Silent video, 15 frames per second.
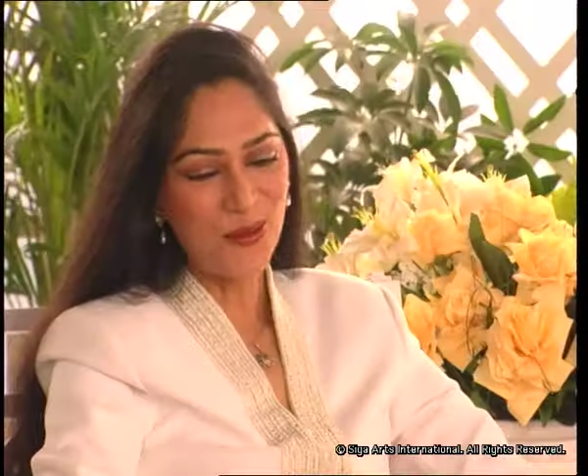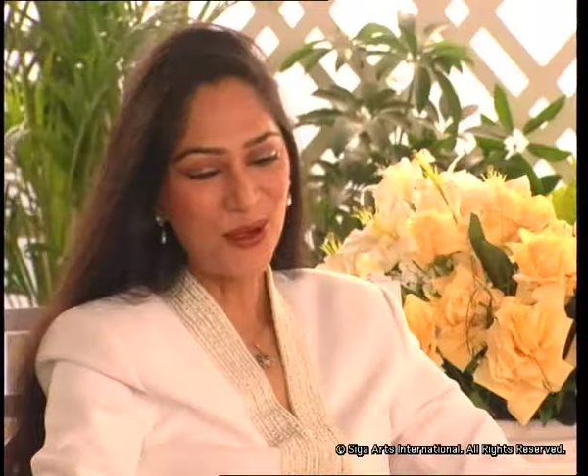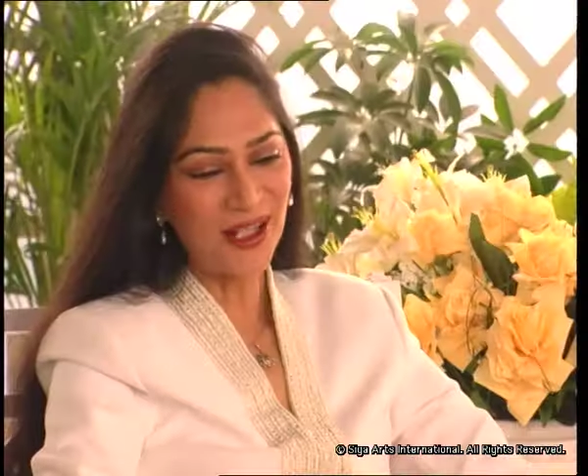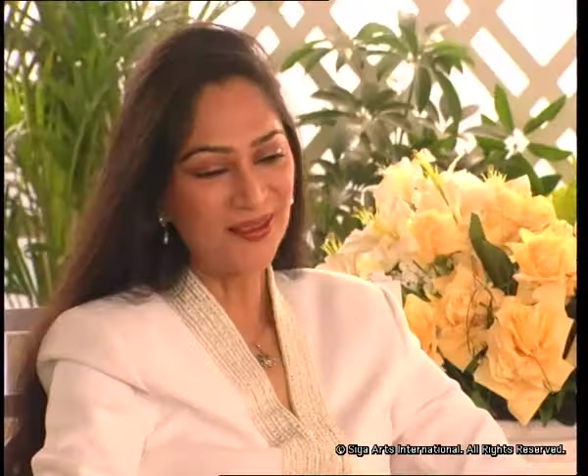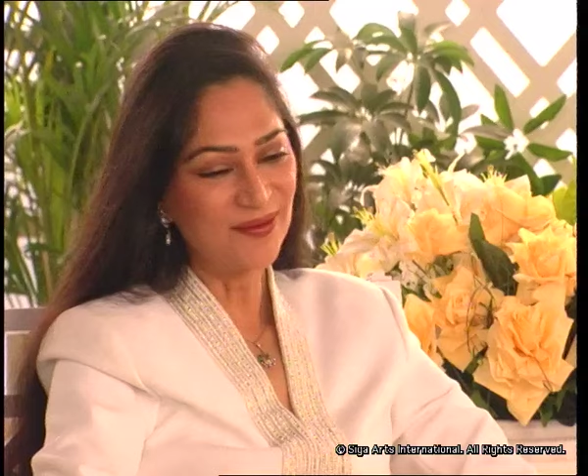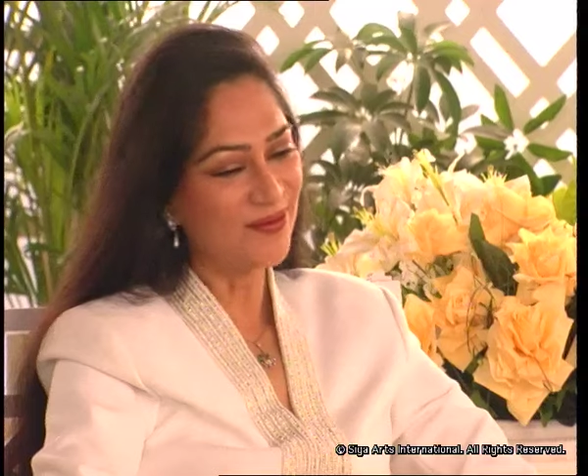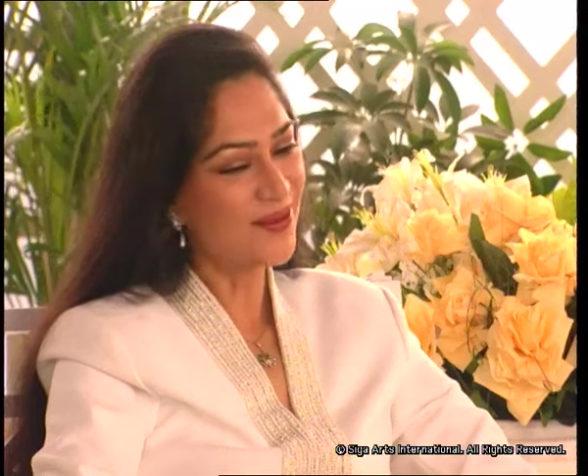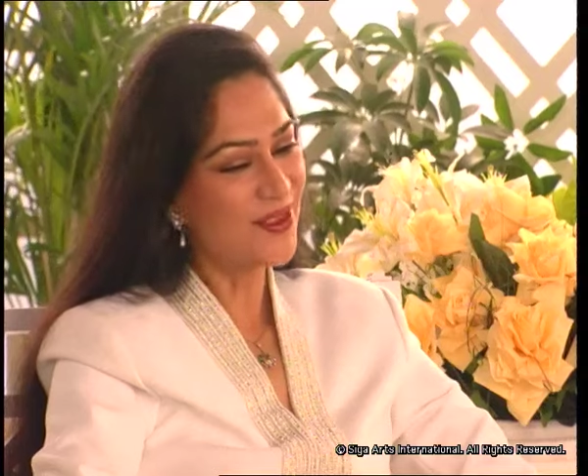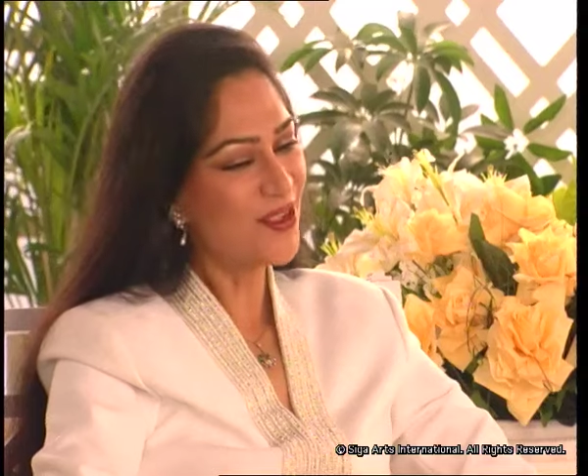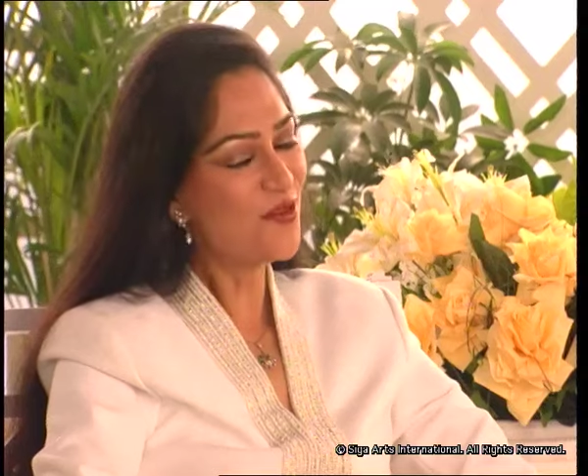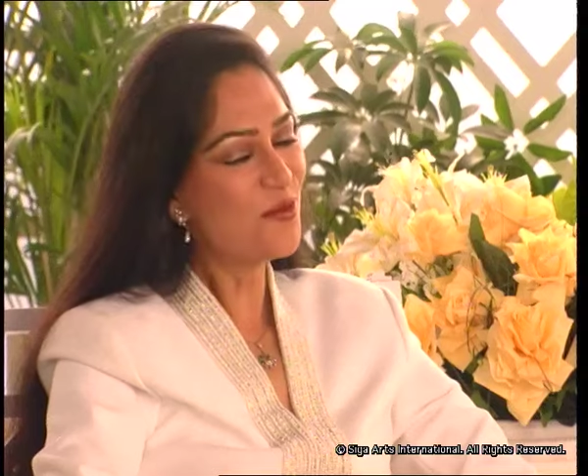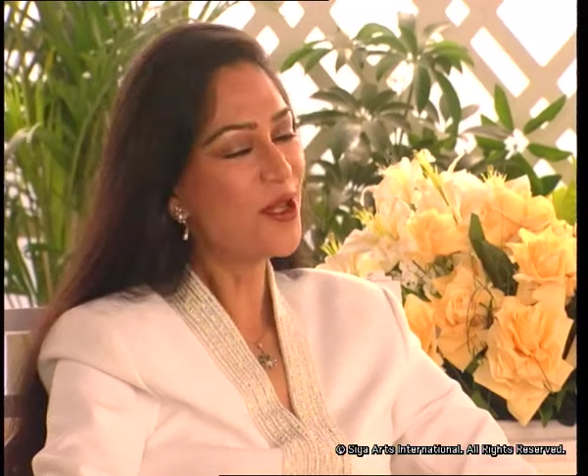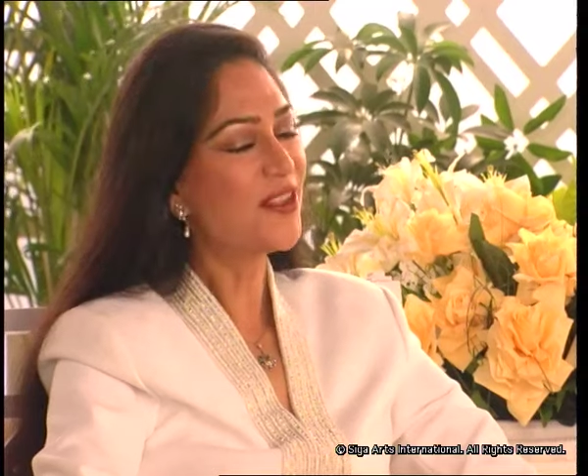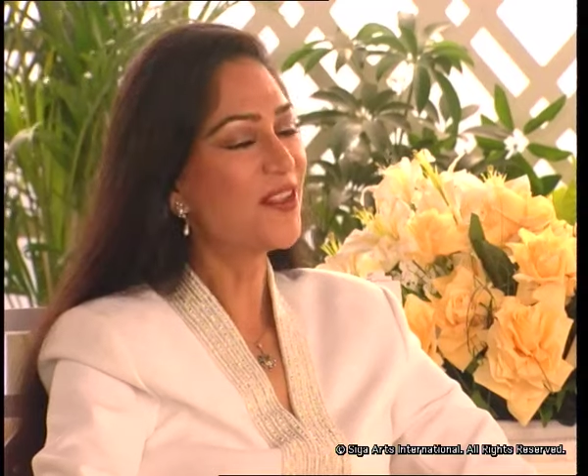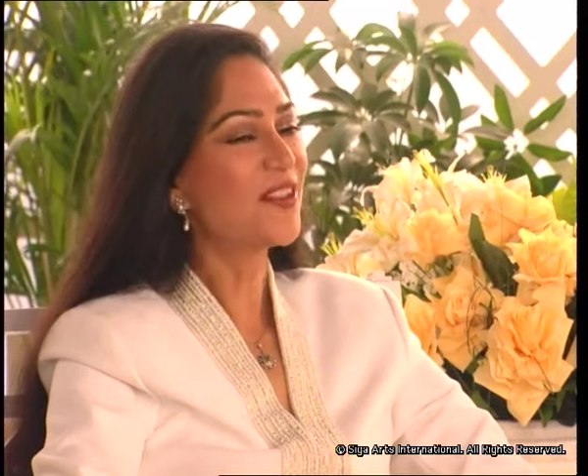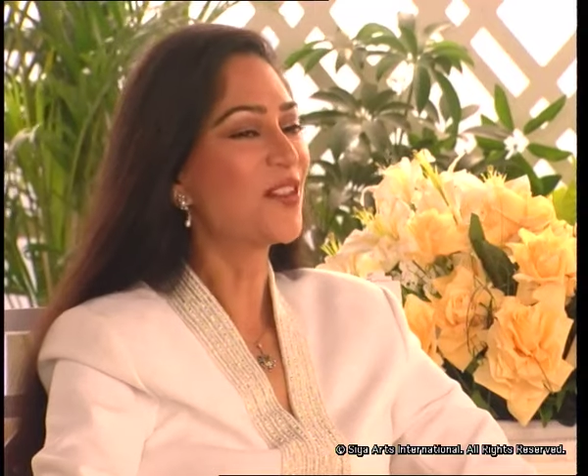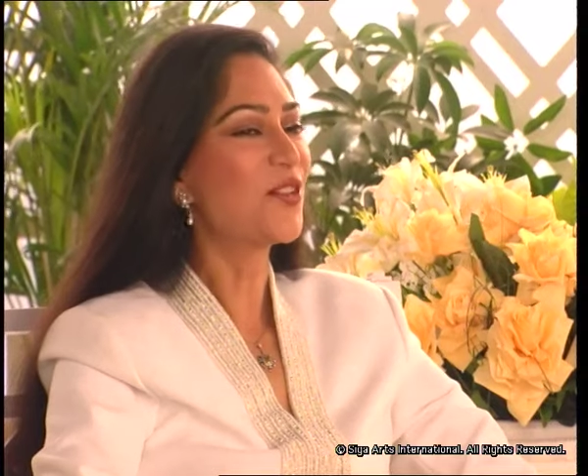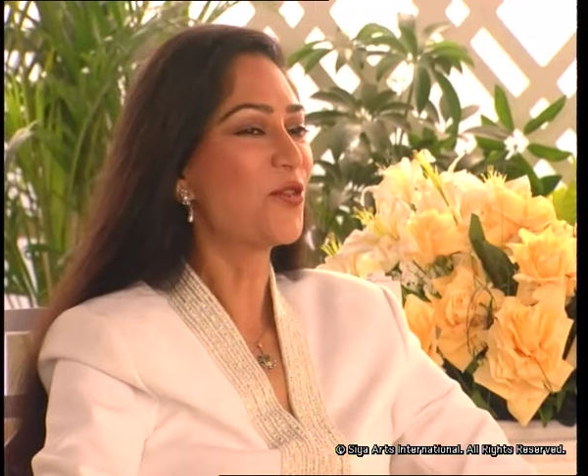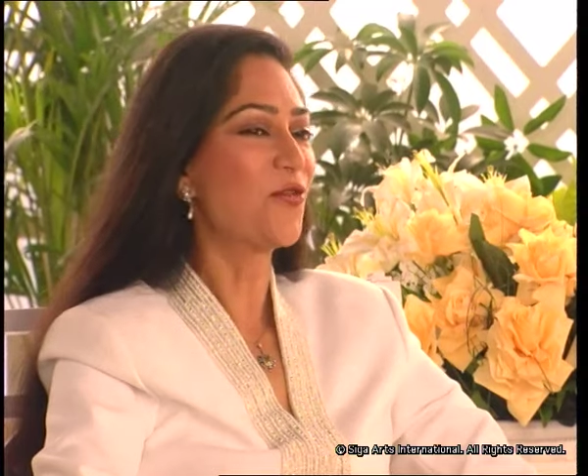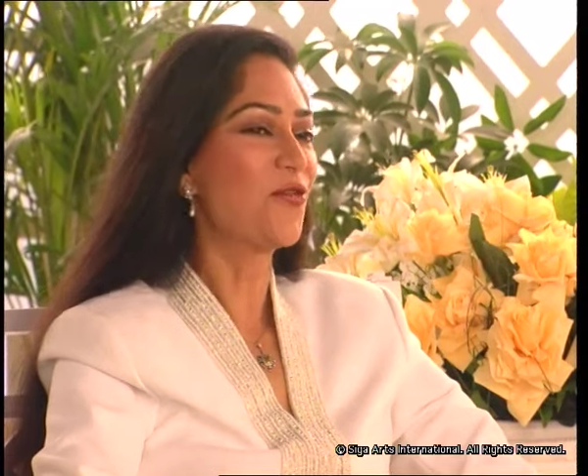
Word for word: Well, you made this into a